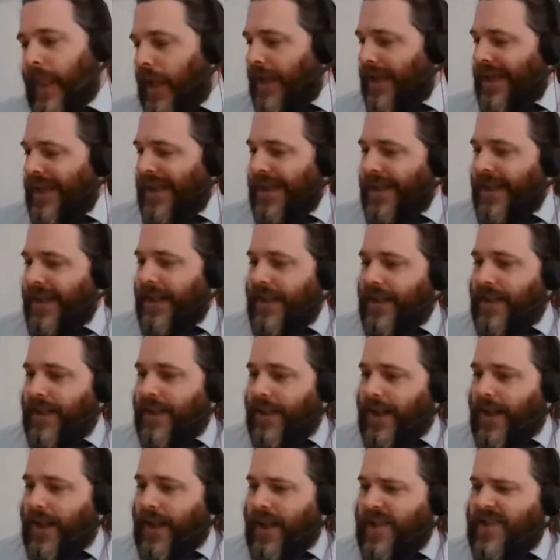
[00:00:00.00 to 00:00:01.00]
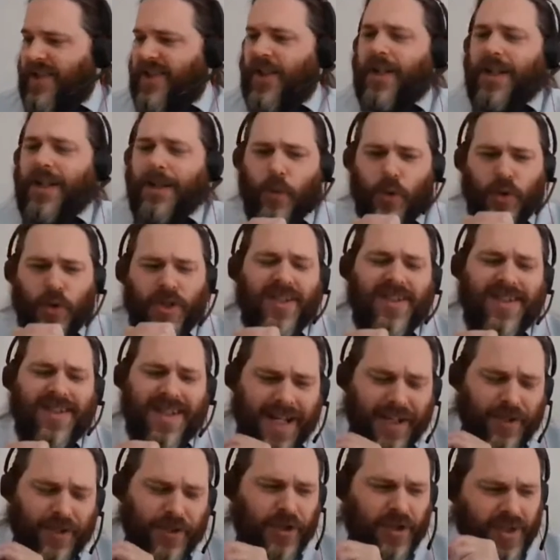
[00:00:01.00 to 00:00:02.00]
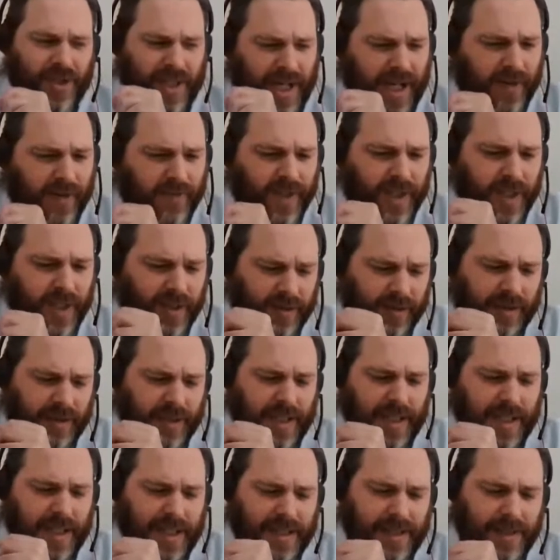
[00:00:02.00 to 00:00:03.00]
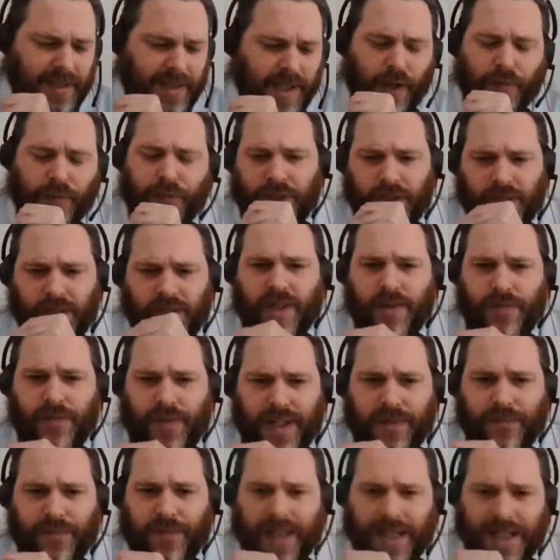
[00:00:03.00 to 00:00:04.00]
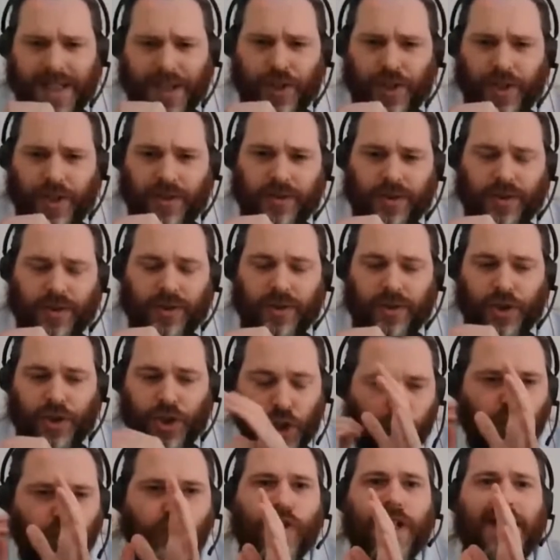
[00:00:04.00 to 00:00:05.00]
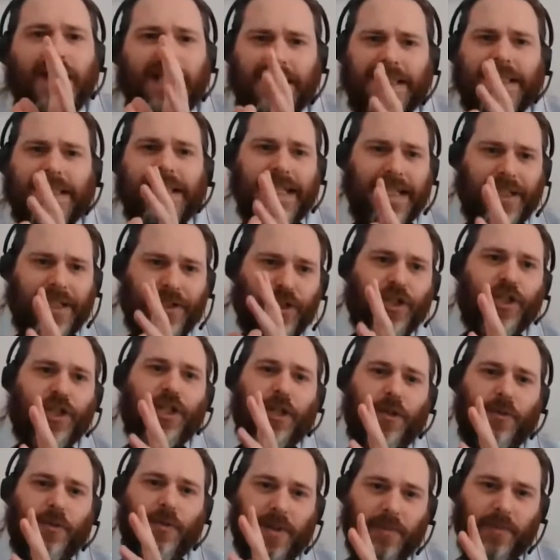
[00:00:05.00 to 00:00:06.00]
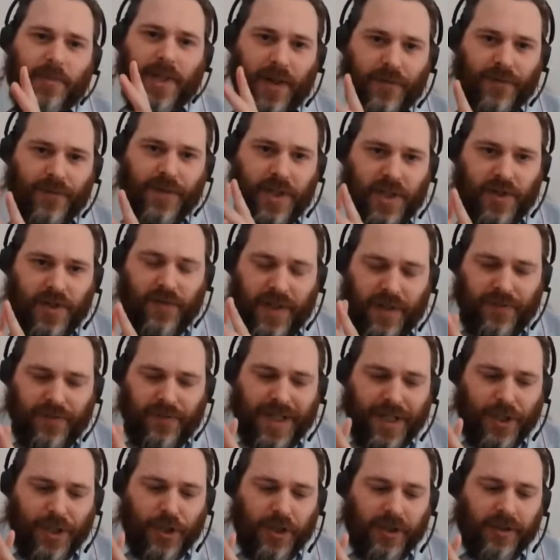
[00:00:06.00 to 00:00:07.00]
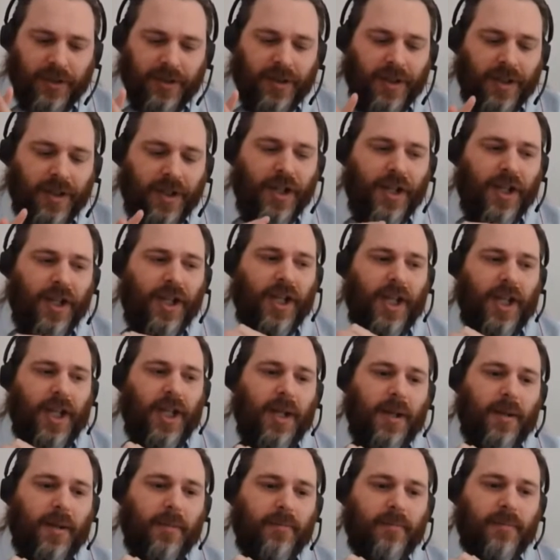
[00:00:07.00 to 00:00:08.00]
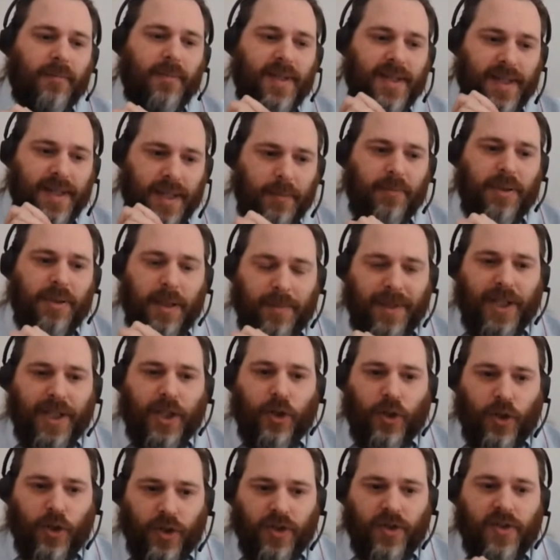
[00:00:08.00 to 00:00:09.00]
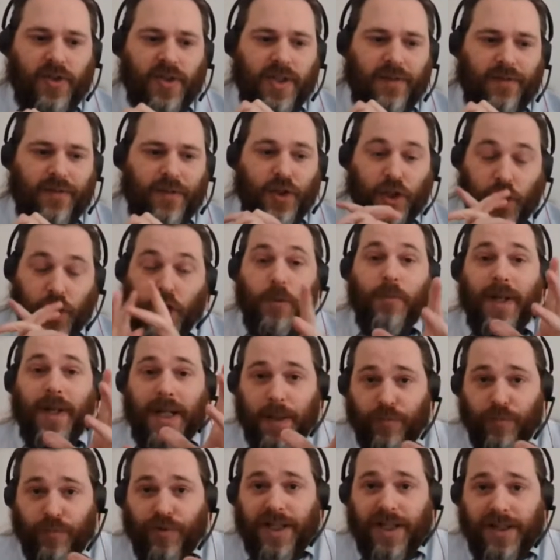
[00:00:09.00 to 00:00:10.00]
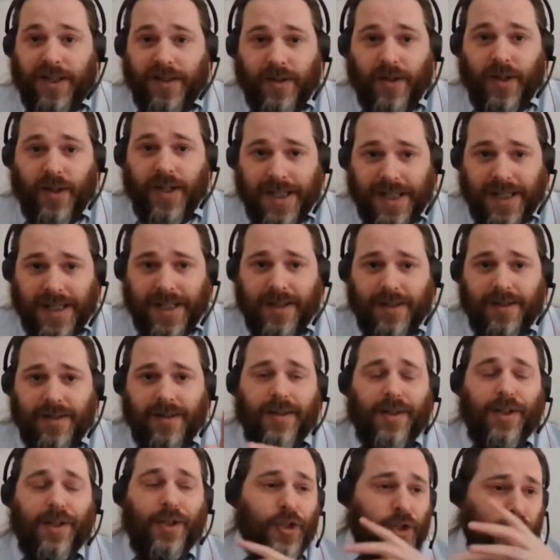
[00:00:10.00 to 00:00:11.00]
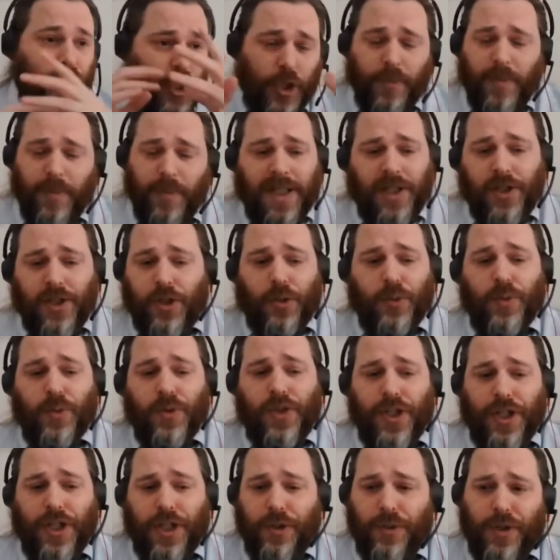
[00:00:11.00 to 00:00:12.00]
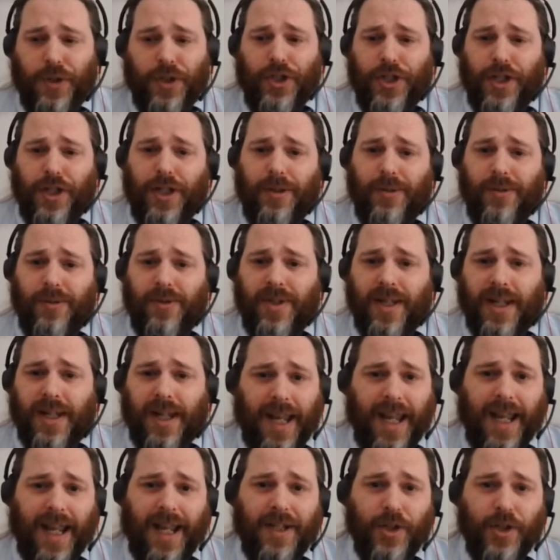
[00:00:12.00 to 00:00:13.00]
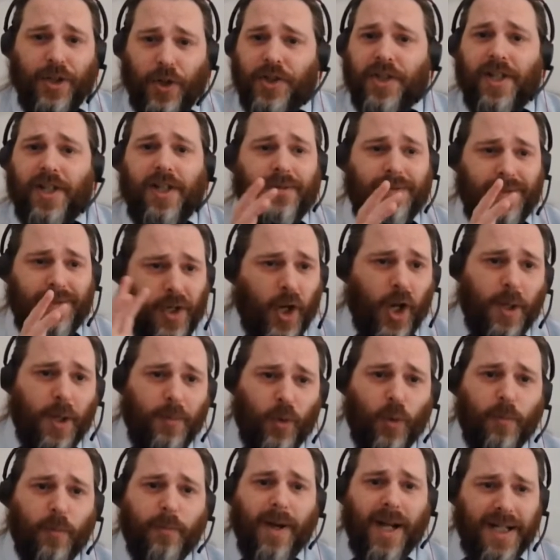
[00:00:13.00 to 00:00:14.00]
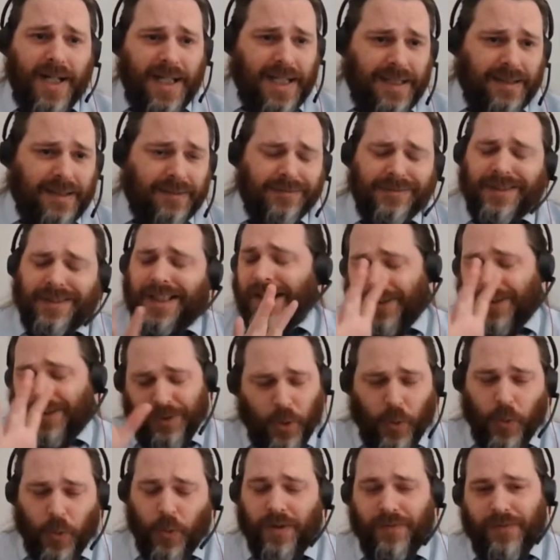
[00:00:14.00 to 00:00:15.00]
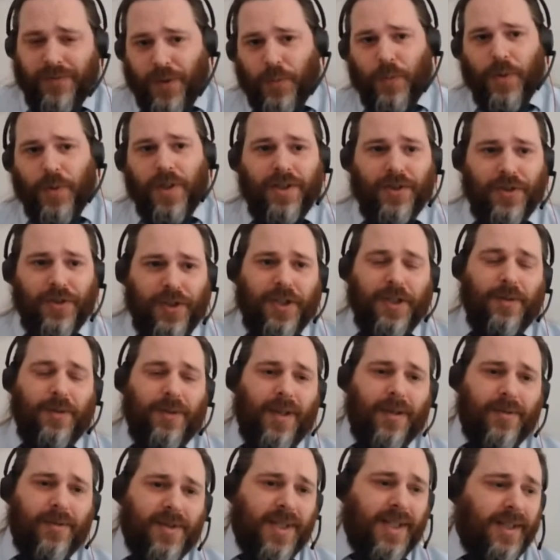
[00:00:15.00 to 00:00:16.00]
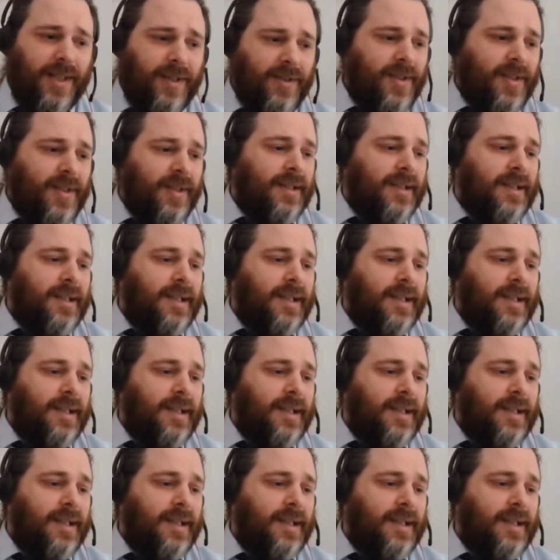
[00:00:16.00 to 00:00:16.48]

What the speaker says: A slightly more contentious area is governance of innovation. You really need to do some governance of innovation, simply because there are too many brilliant ideas and too many tools that you could use, and not enough time or money in all of the world to do those things.